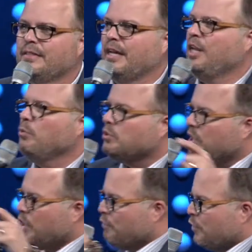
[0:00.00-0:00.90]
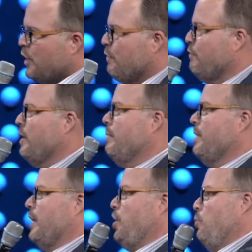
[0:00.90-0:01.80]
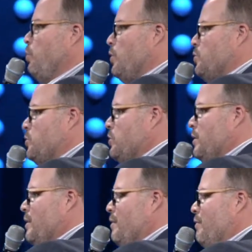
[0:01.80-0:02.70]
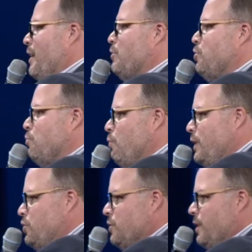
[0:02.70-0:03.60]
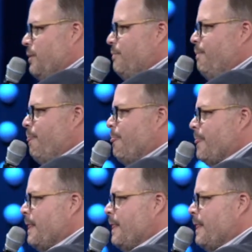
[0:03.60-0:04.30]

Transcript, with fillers: That he was there to forgive them and that he was there to reach them